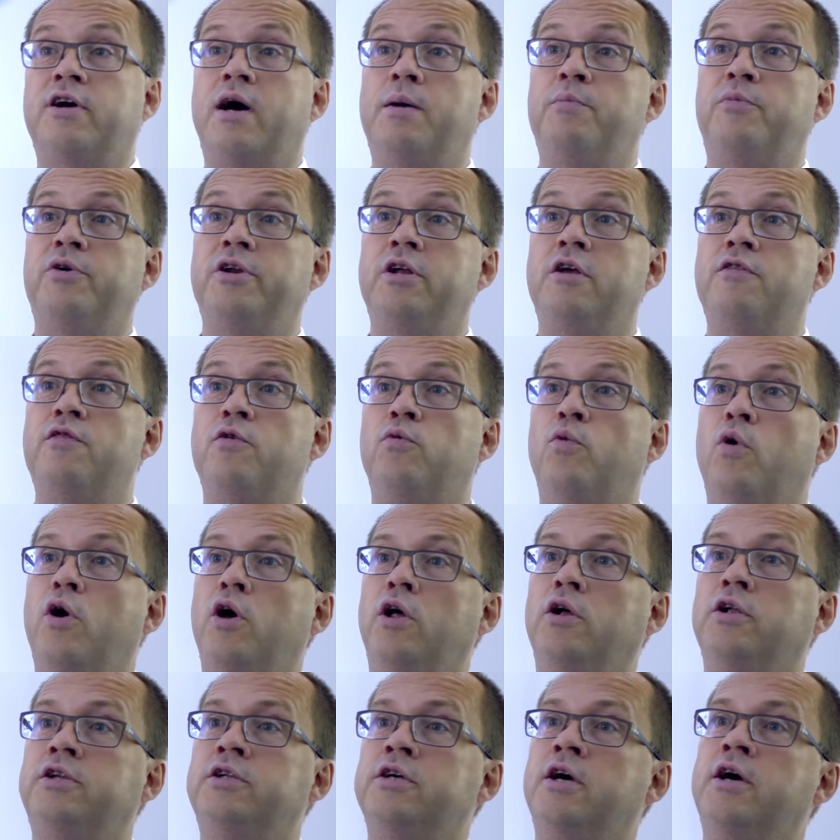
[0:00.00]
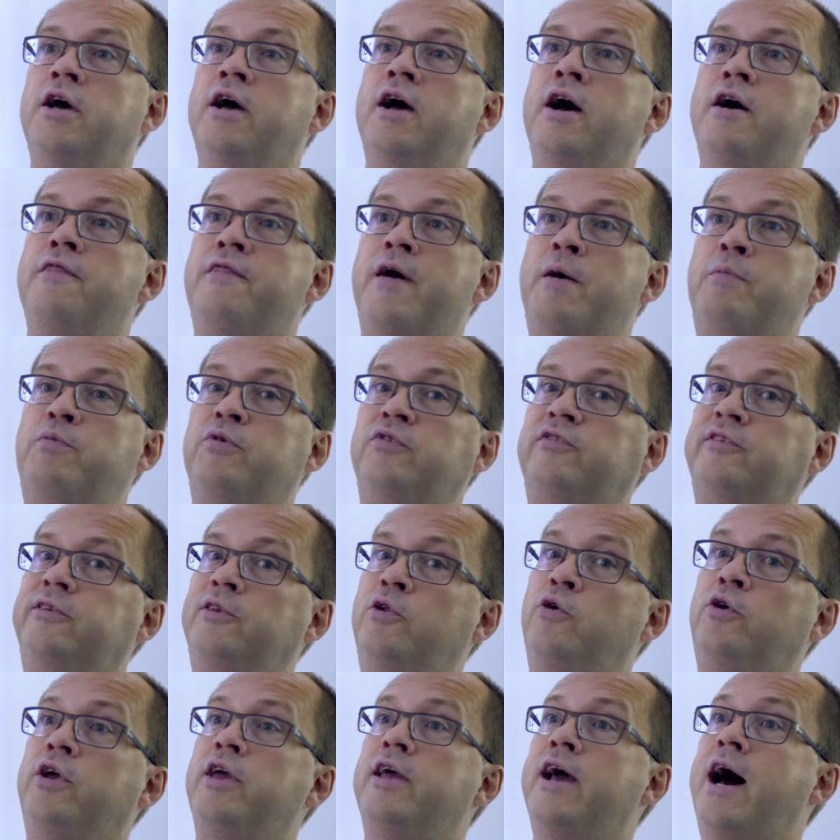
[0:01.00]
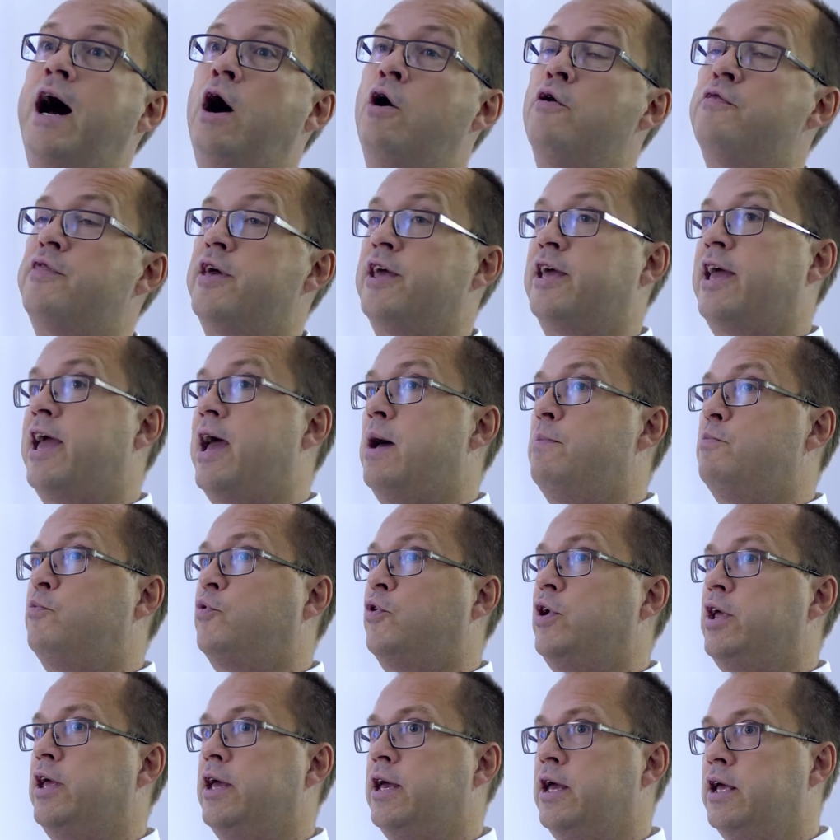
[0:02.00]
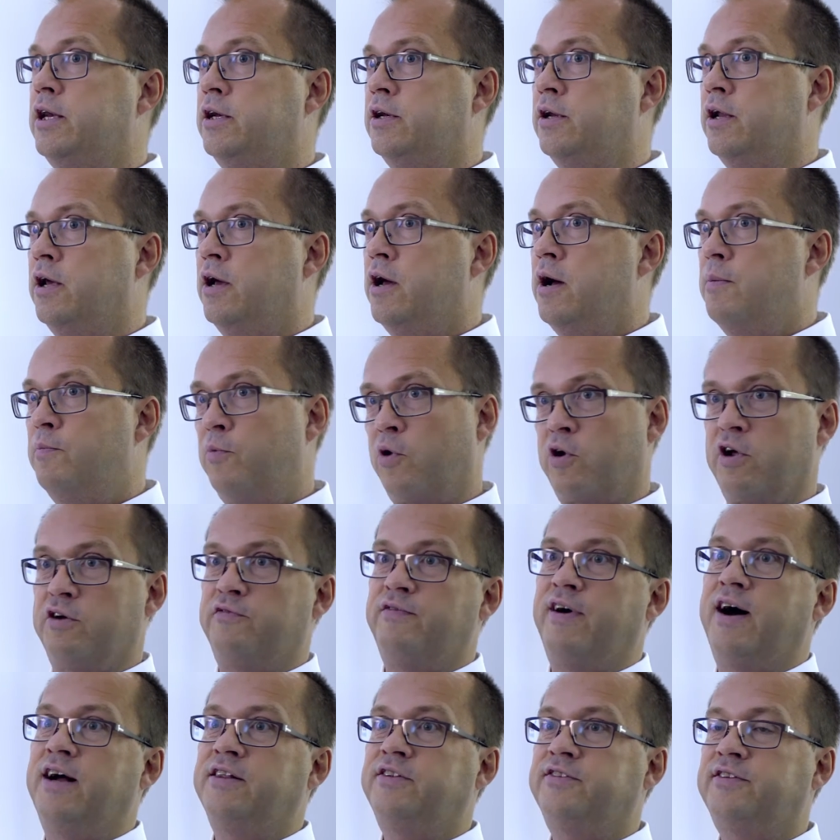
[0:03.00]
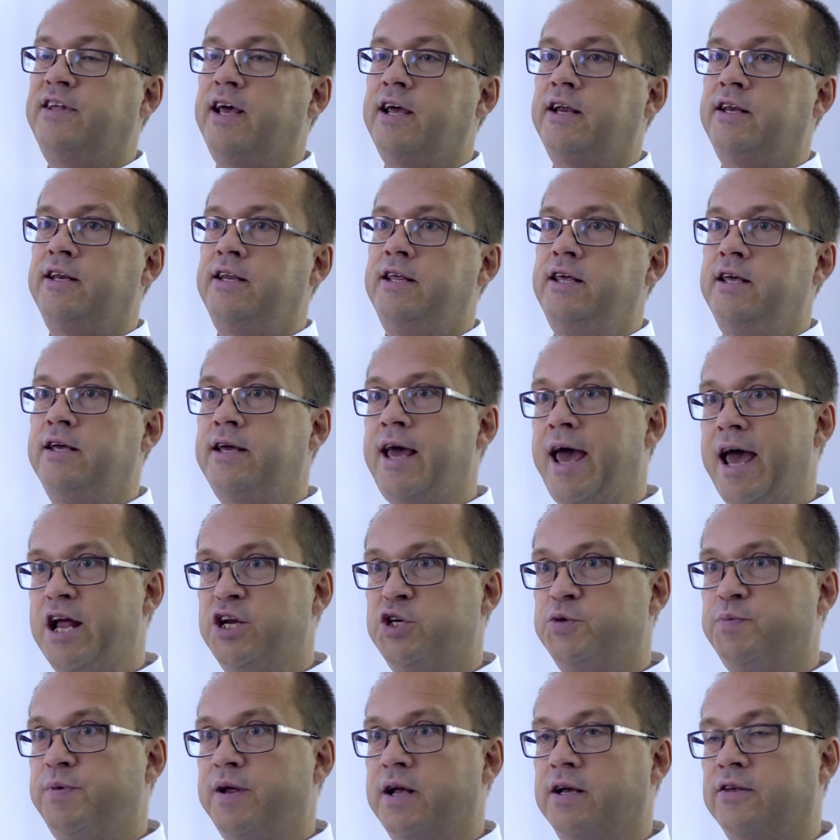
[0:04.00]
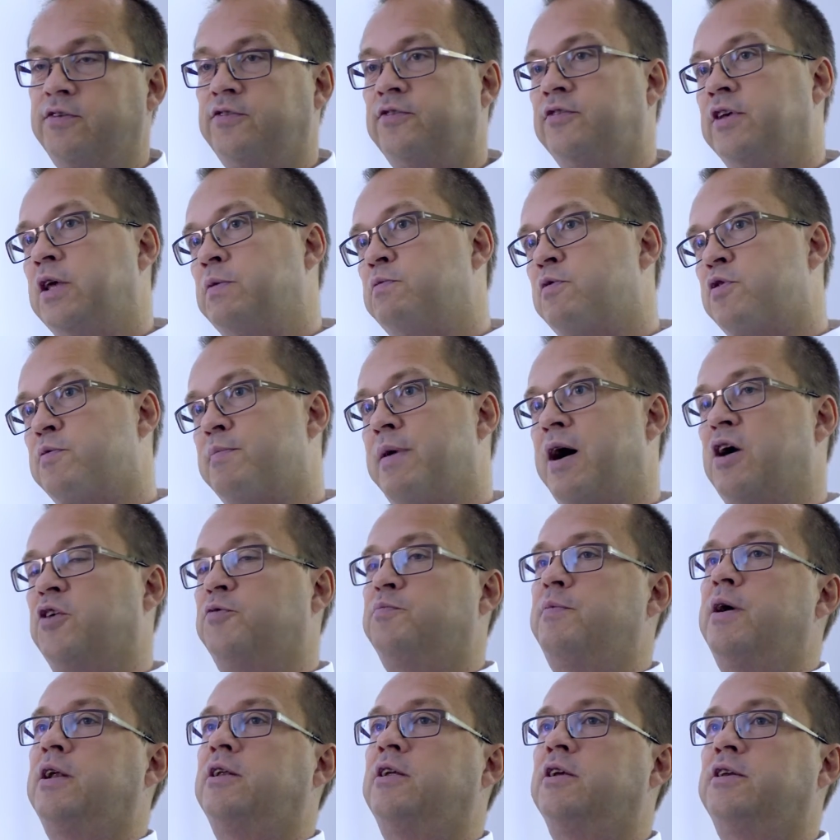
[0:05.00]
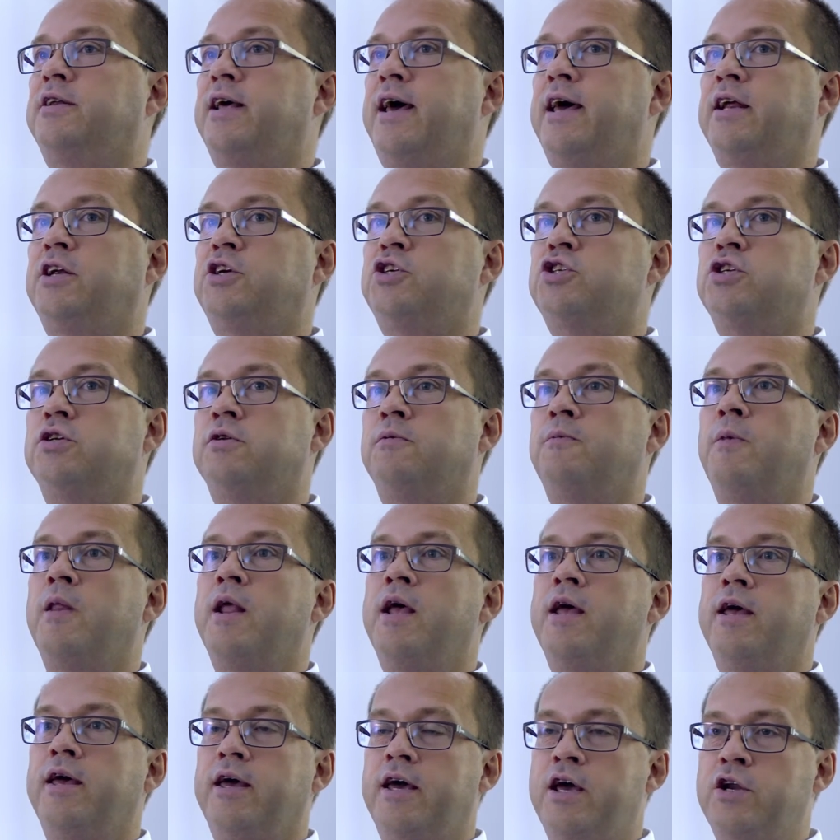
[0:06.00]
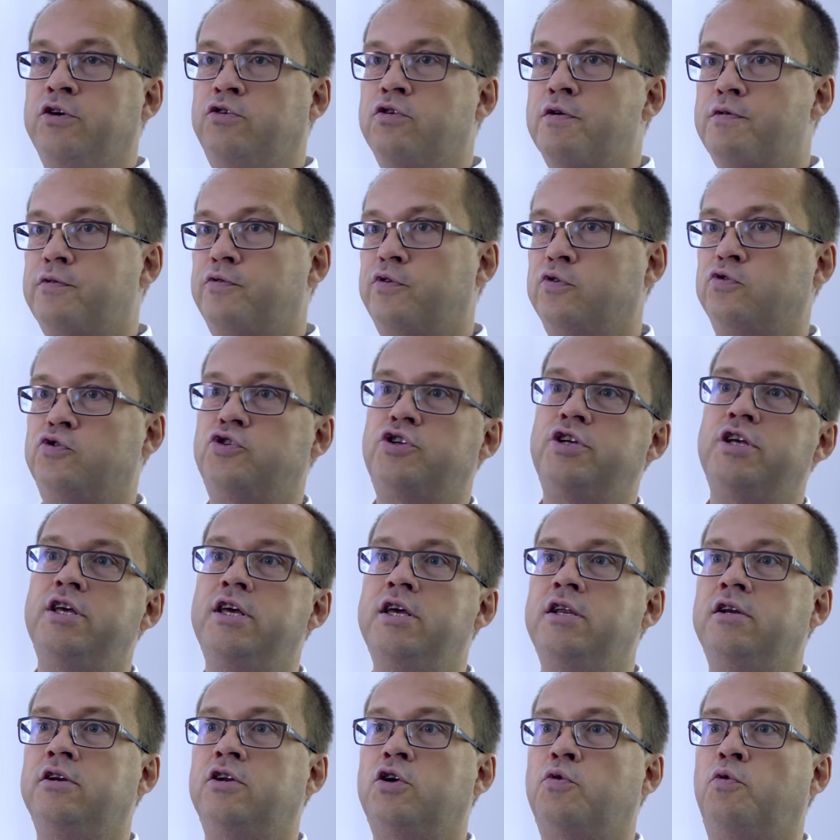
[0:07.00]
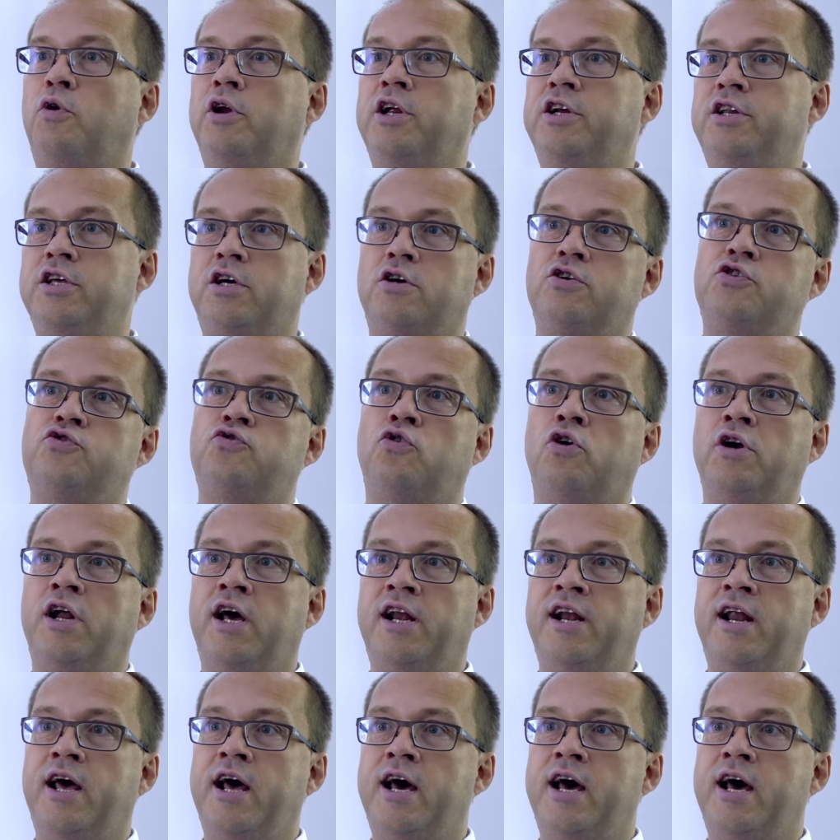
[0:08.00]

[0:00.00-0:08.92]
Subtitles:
company in the world that was looking how they can bring in more advanced technique, HPLC with mass spec detection, into the routine quality control and